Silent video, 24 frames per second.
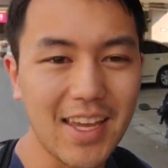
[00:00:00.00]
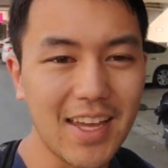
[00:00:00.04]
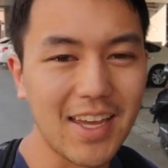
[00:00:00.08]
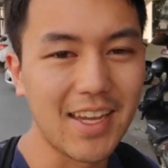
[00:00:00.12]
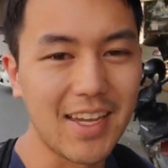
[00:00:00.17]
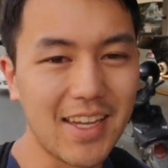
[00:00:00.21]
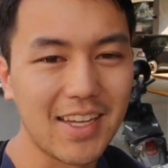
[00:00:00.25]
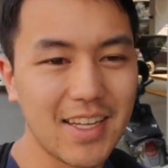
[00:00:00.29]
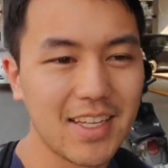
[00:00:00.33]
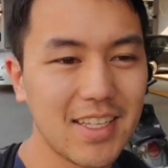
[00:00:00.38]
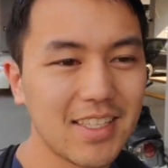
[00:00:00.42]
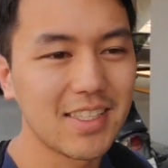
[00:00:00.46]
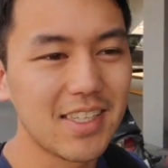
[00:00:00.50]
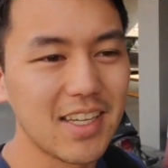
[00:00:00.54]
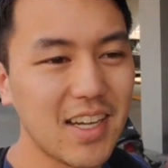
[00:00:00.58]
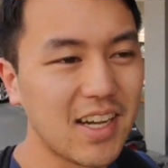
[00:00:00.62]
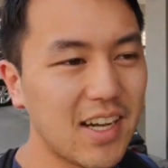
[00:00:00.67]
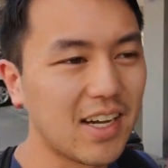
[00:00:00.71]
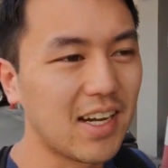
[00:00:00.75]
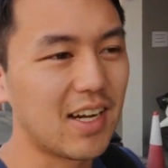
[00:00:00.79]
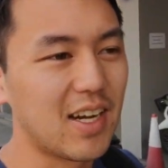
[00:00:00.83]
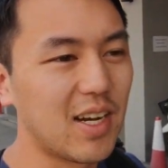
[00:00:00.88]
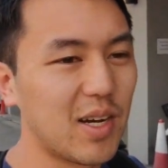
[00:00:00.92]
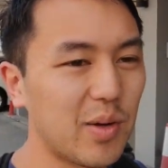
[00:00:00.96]
And
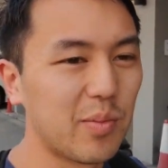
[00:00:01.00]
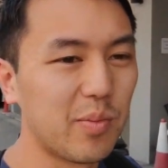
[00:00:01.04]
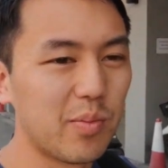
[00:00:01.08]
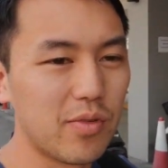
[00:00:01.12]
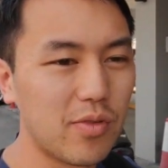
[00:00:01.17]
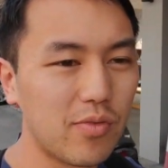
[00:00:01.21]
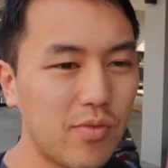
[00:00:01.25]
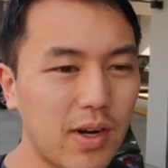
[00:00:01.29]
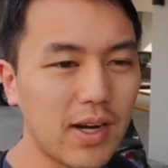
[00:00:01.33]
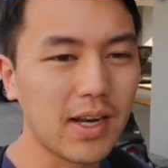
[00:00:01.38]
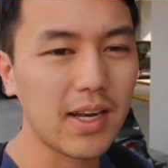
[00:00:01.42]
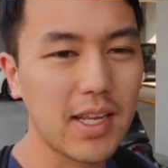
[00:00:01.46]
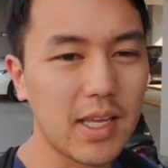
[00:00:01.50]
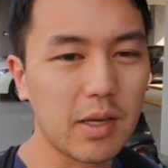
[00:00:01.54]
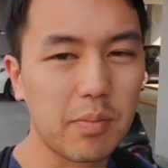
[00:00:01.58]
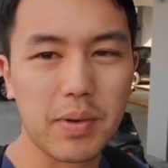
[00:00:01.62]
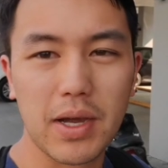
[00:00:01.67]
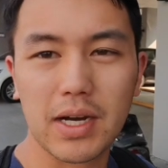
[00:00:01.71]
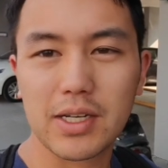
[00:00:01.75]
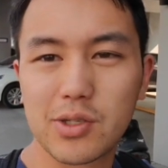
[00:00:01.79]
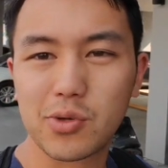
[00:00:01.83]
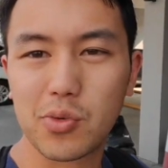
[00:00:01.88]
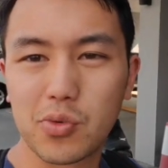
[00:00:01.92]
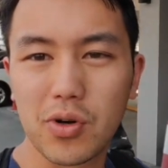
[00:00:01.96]
I'm ready to get
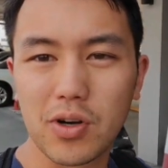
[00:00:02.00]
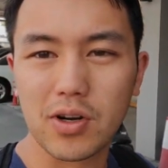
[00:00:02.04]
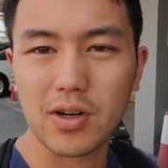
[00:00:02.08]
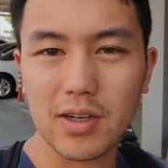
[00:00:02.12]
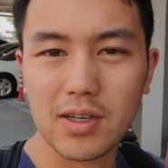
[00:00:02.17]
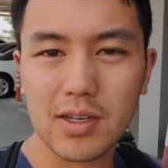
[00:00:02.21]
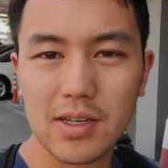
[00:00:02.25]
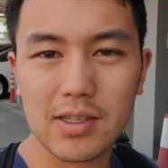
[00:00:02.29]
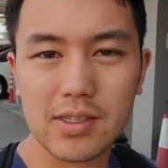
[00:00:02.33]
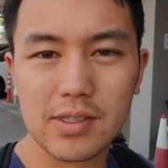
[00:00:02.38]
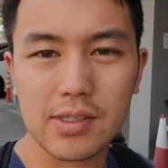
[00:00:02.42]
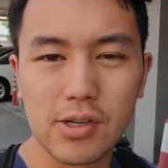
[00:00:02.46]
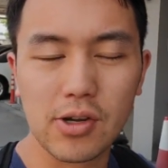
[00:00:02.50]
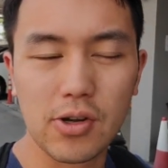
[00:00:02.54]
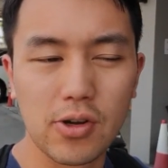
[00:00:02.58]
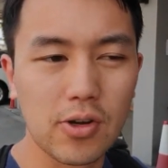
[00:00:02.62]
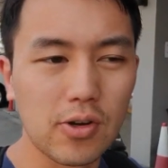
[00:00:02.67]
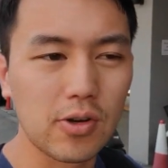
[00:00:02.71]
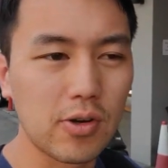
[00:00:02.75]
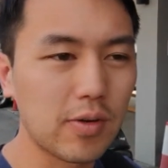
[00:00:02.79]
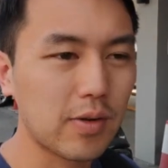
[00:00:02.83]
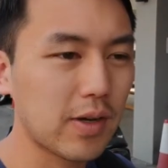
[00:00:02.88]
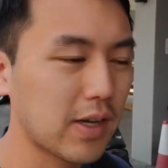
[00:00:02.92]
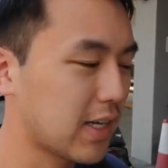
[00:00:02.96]
back to work,
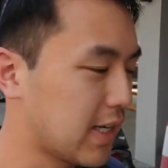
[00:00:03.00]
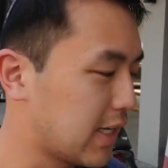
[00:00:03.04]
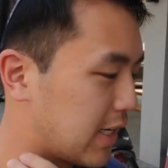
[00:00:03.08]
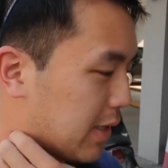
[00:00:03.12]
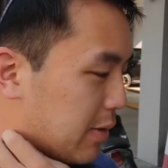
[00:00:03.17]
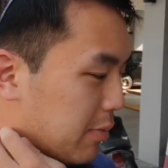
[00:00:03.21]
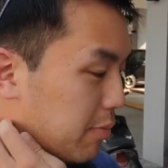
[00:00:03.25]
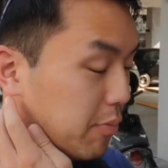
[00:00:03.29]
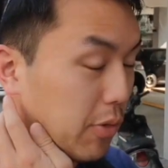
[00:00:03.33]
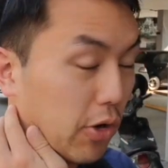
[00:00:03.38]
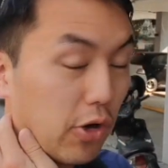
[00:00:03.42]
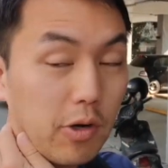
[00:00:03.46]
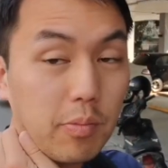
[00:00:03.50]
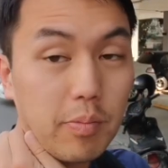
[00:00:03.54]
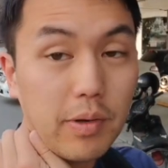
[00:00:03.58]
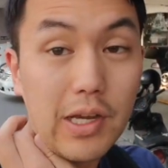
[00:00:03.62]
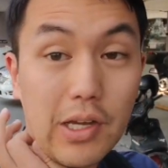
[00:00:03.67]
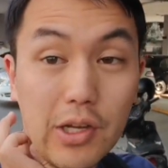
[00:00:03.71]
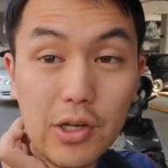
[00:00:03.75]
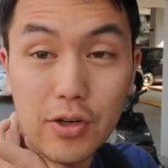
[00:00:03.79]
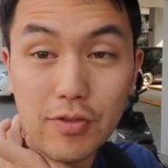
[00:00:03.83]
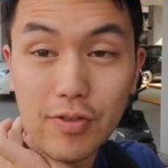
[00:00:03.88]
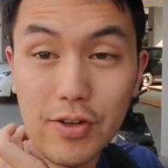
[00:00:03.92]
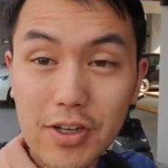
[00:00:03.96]
so I'm gonna
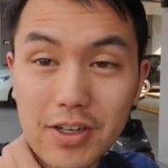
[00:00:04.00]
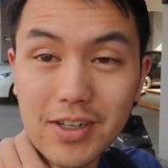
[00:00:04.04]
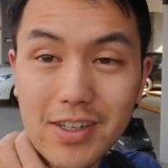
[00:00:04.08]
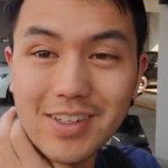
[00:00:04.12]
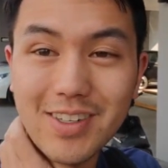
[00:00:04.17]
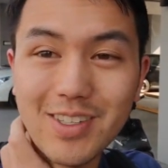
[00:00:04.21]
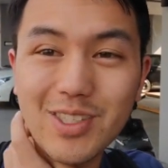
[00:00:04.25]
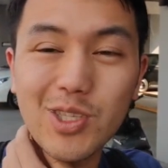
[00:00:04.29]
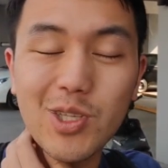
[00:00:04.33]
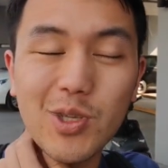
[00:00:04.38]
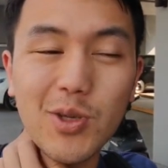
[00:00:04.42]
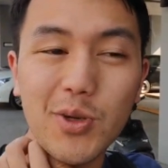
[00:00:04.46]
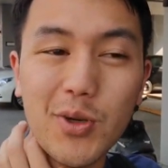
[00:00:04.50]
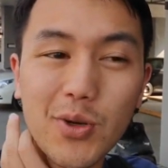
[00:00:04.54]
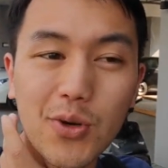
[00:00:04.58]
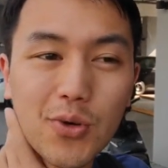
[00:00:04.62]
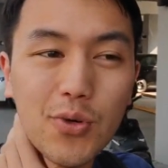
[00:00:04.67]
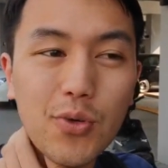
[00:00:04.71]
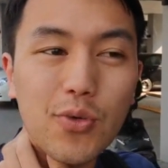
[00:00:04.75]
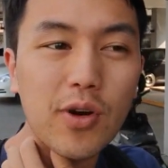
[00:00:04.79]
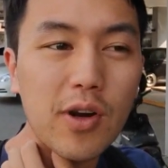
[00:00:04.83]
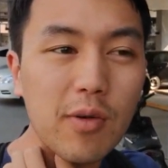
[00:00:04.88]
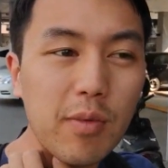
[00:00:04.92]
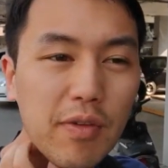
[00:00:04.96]
motorbike over to
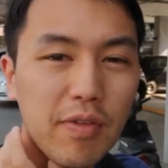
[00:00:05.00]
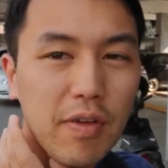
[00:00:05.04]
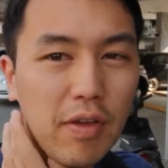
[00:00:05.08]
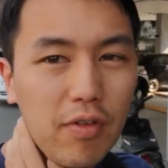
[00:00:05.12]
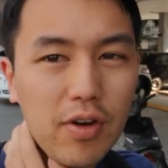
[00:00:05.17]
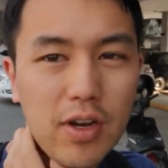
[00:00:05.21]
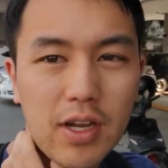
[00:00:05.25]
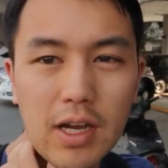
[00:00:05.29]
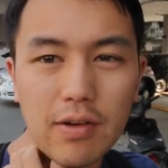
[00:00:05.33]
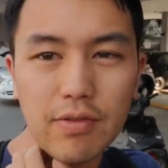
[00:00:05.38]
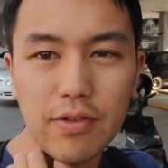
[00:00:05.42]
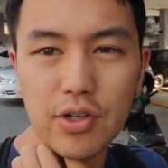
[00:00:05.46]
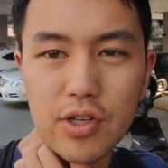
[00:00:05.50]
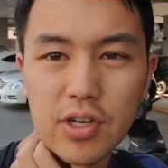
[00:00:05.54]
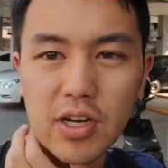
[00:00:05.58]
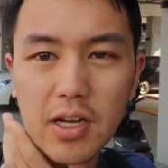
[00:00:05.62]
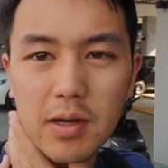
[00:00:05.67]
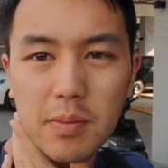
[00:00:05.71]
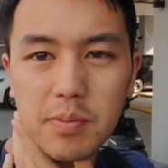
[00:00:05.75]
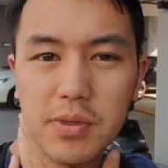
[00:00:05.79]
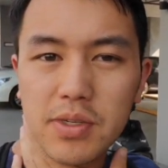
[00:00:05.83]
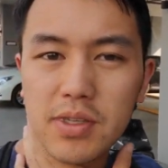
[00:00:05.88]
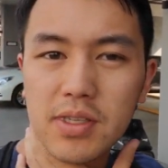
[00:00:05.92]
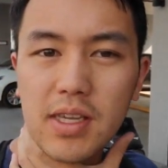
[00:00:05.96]
one of my favorite coffee
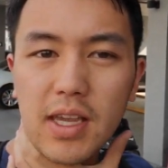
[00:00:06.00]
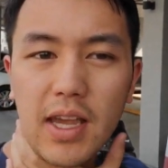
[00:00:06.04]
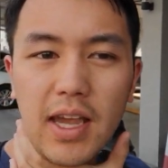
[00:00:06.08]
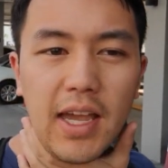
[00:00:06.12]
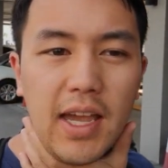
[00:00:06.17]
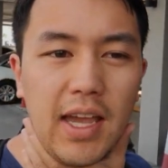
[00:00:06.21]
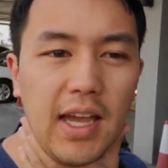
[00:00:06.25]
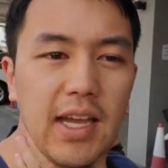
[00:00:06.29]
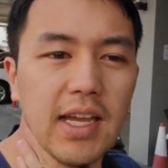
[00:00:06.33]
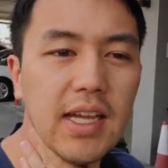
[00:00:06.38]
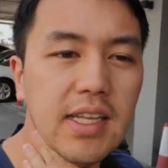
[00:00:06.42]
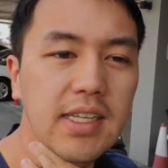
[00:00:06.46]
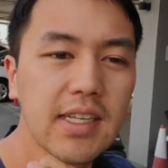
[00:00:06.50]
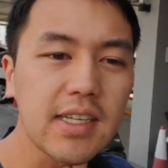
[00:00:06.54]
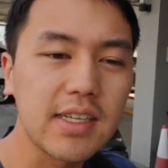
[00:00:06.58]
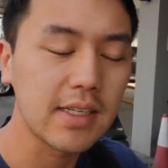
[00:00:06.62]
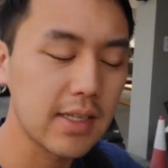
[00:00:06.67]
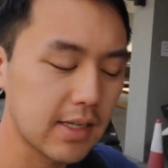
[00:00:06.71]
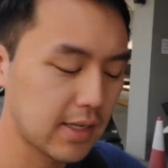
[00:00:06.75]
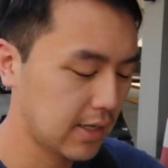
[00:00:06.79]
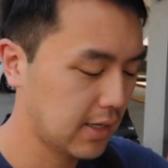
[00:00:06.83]
shops, and